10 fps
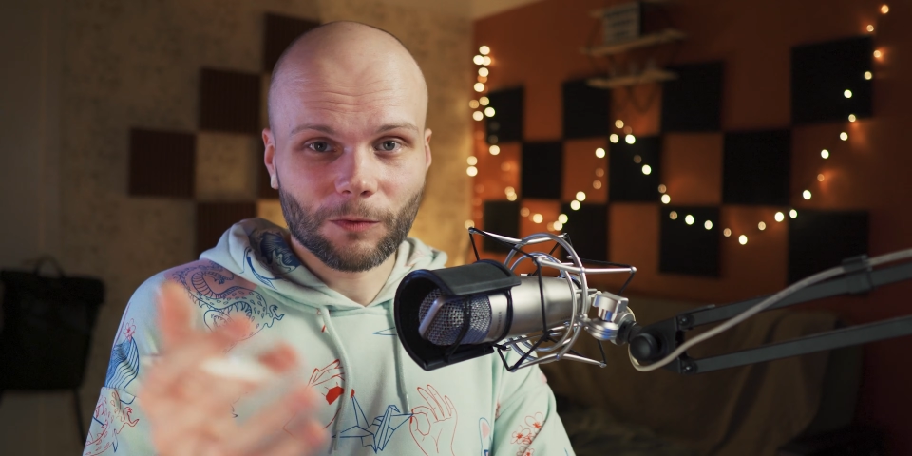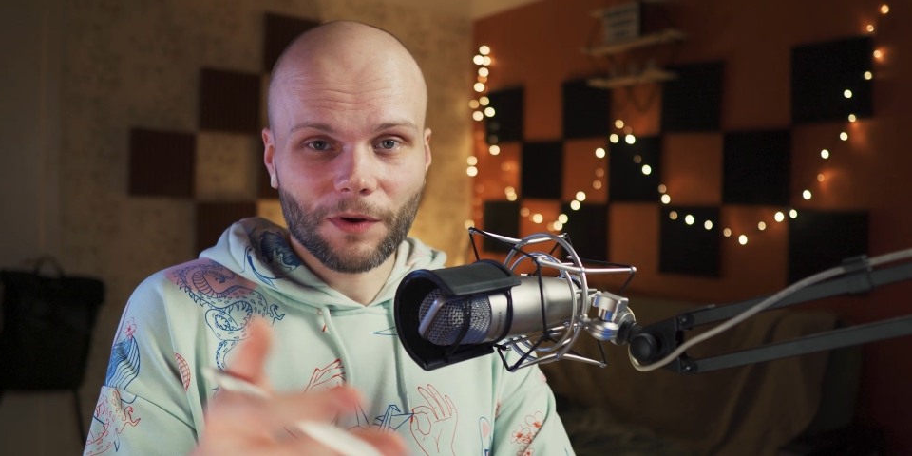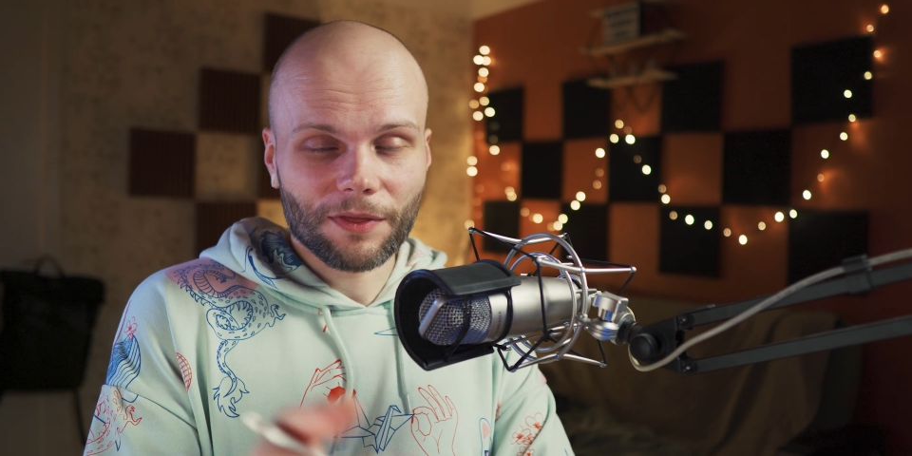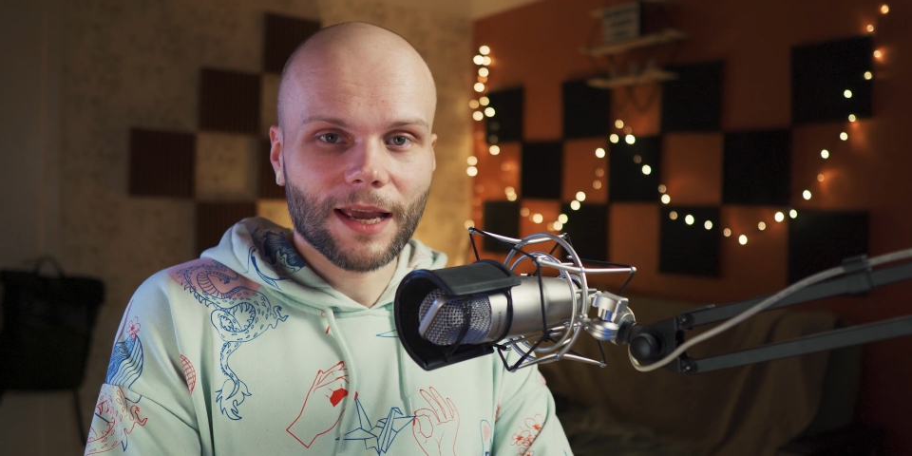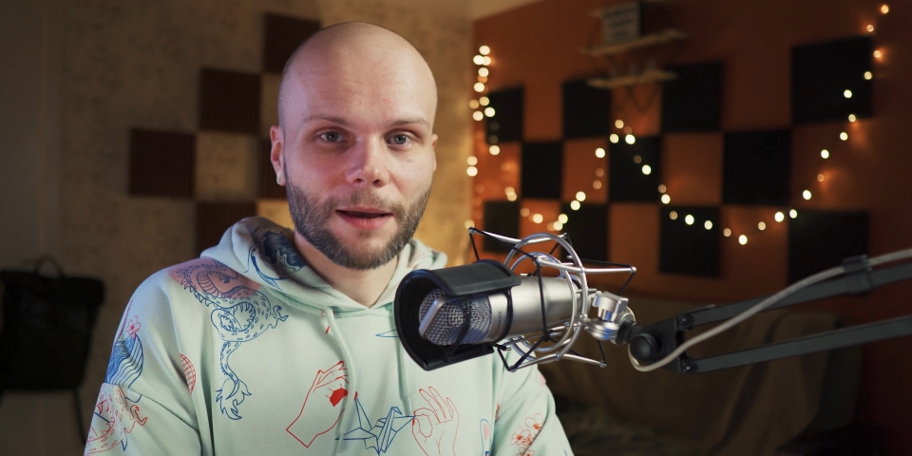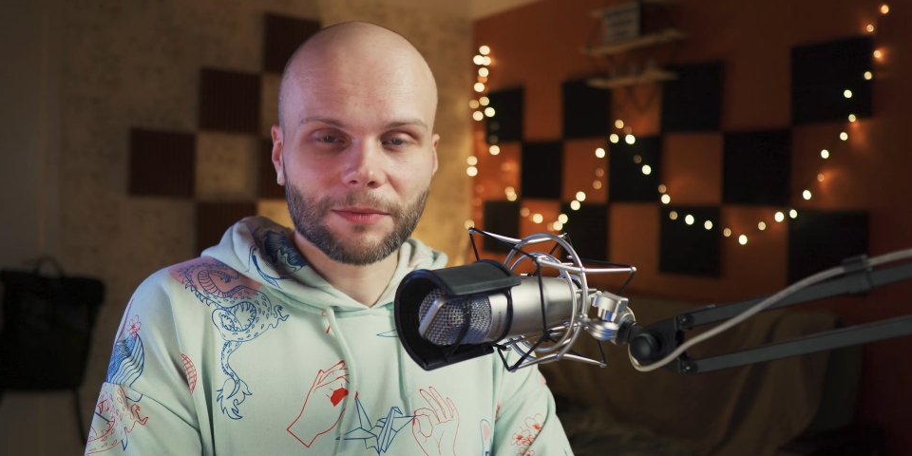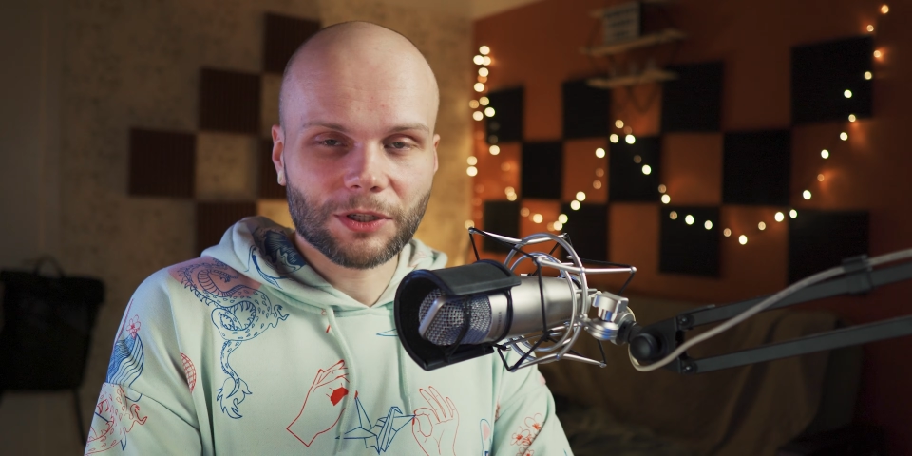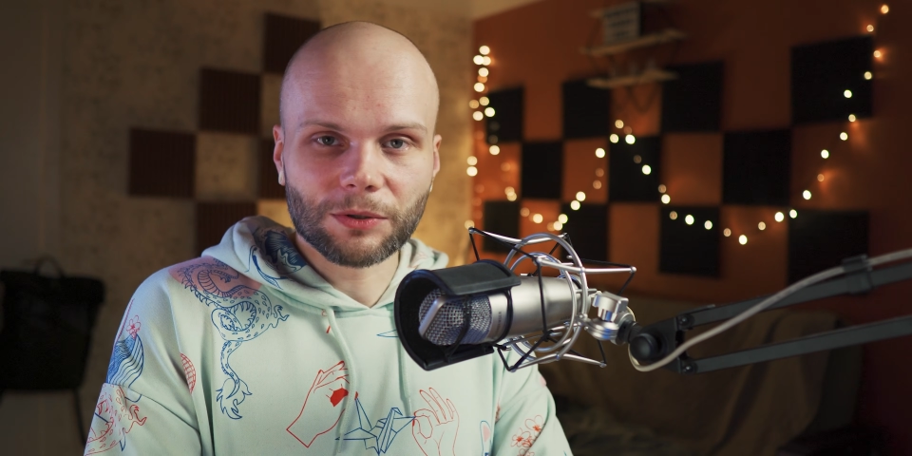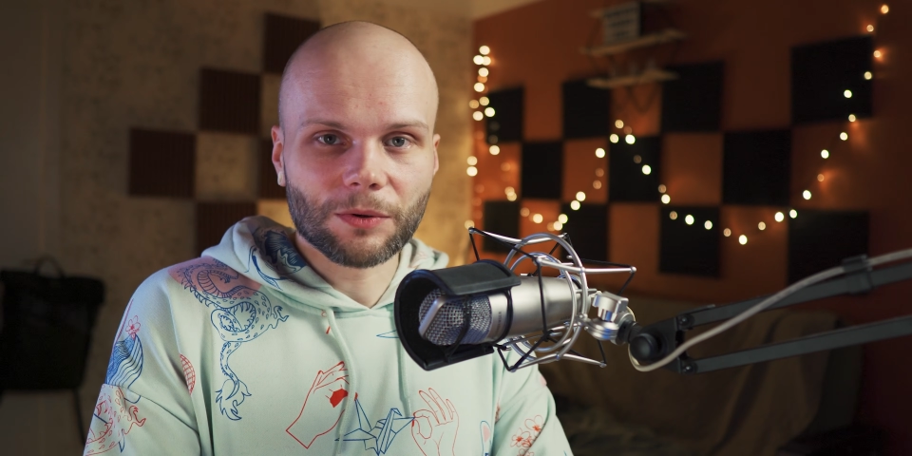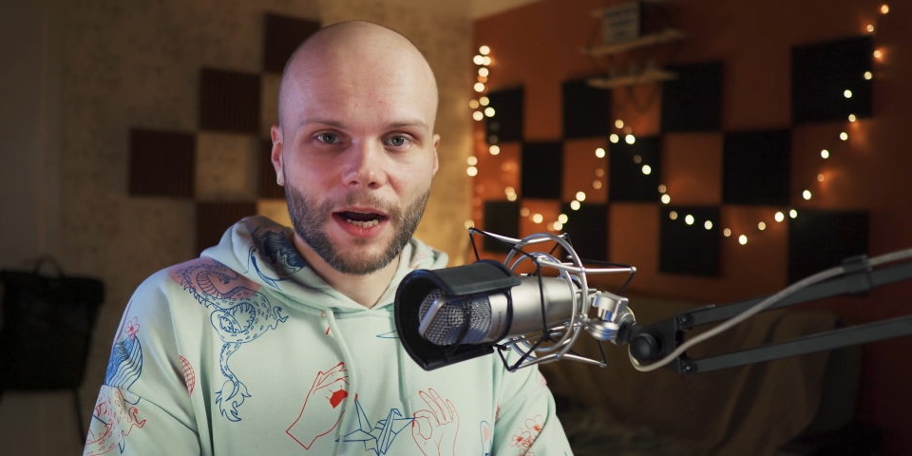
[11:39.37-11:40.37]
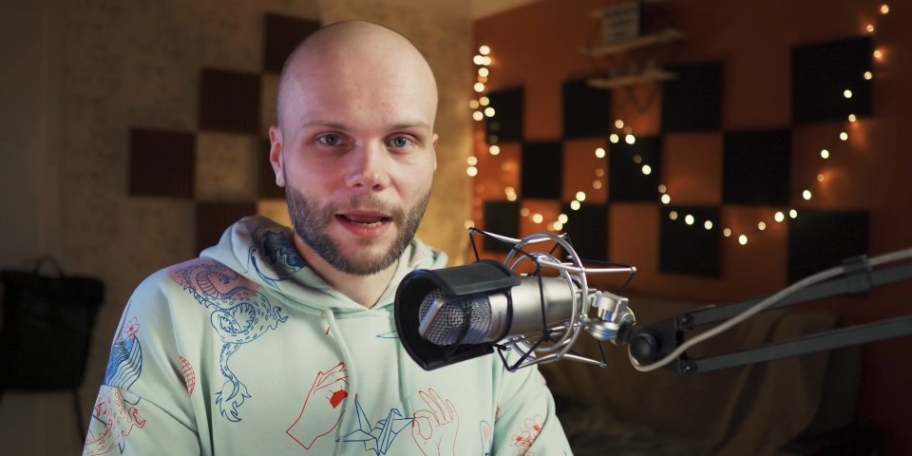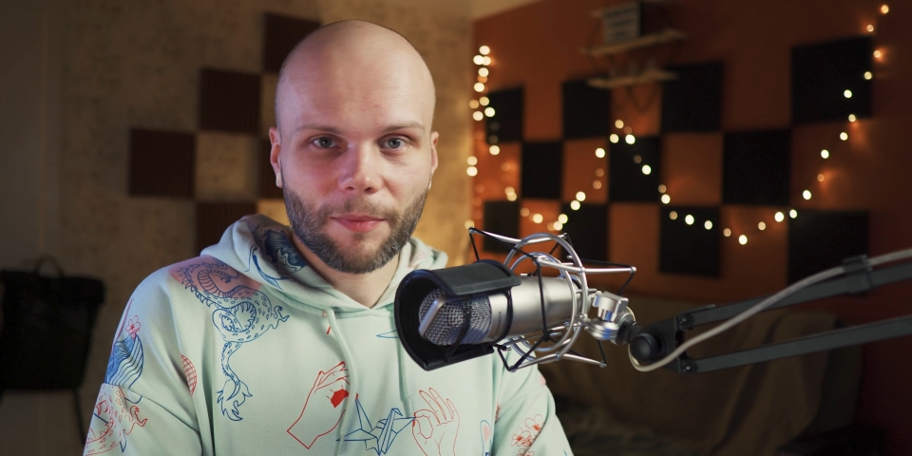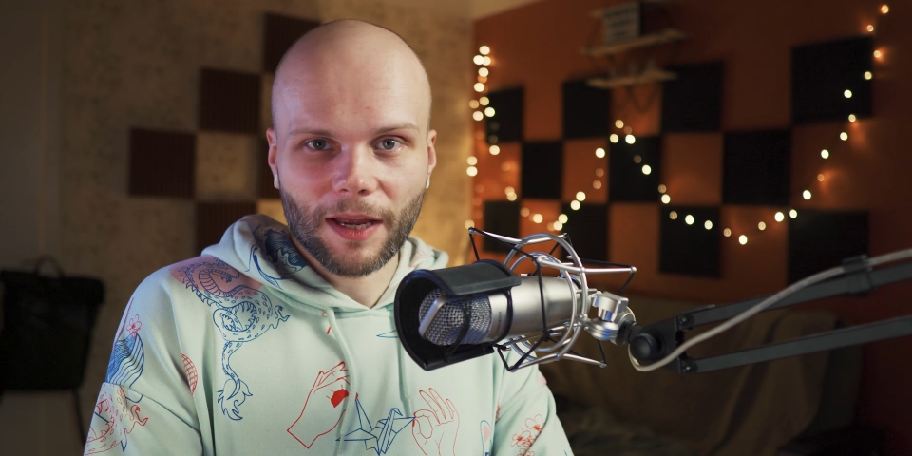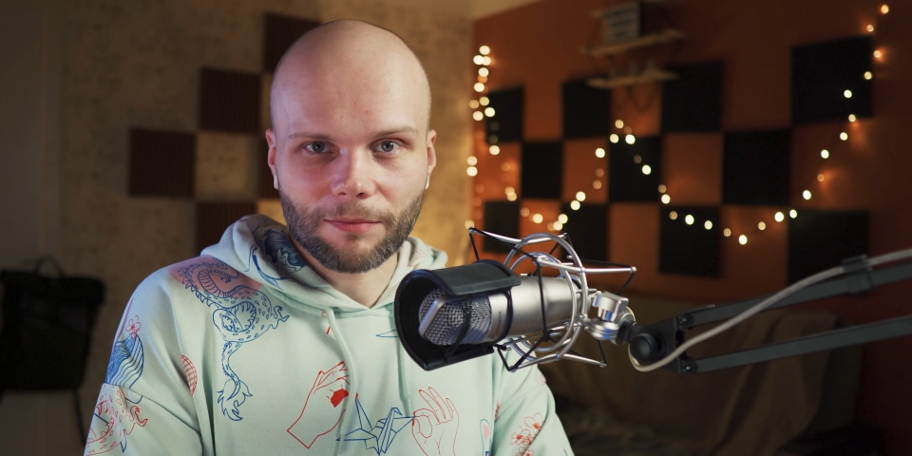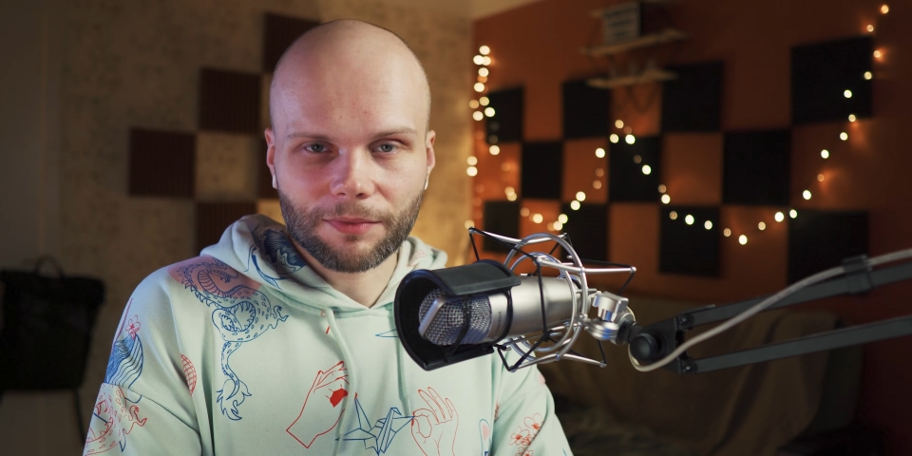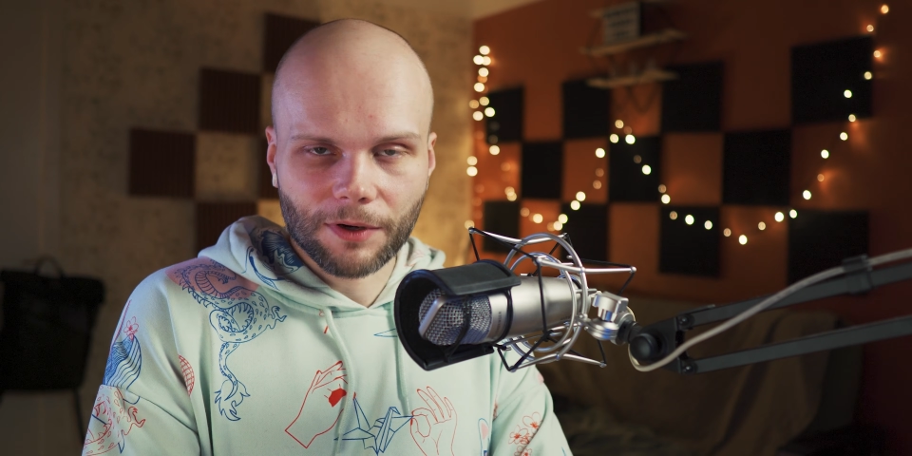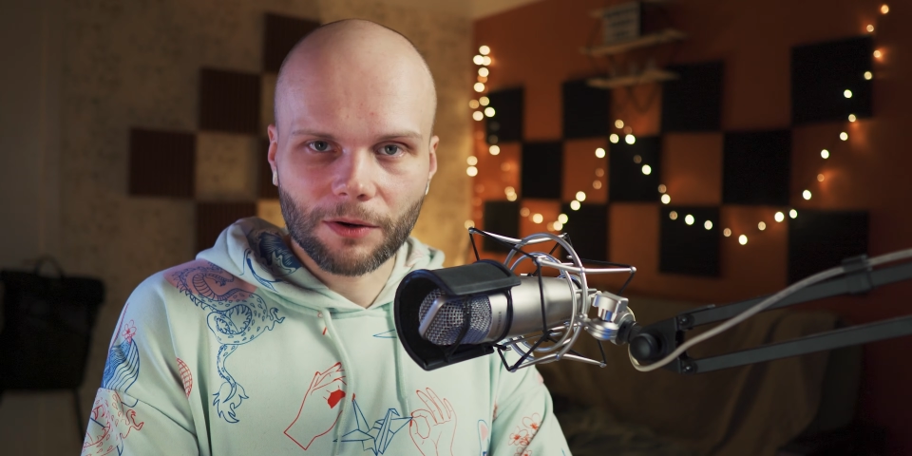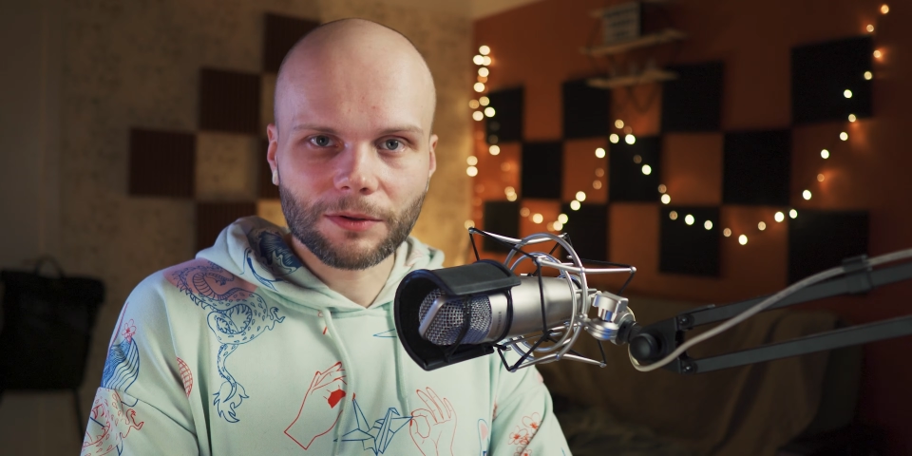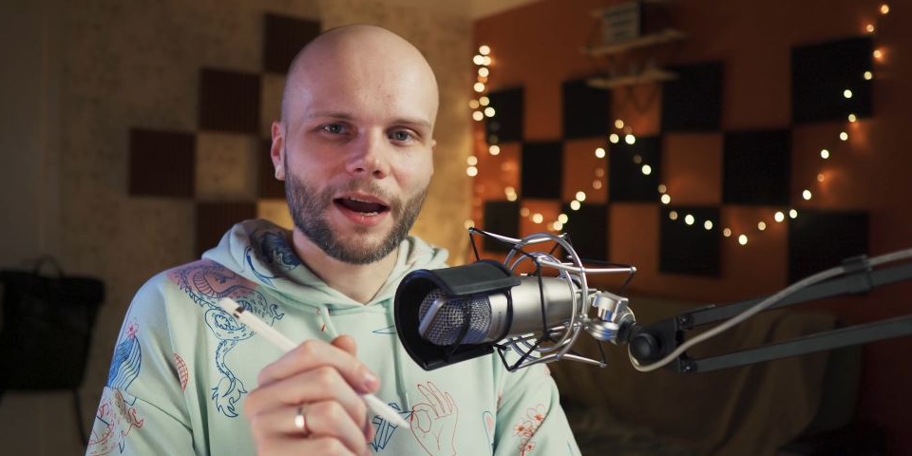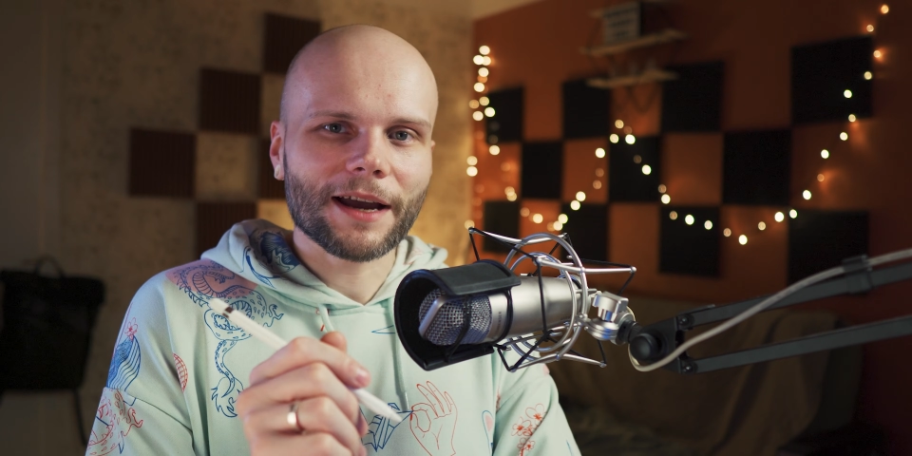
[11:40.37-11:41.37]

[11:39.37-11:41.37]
with M2 iPad Pros,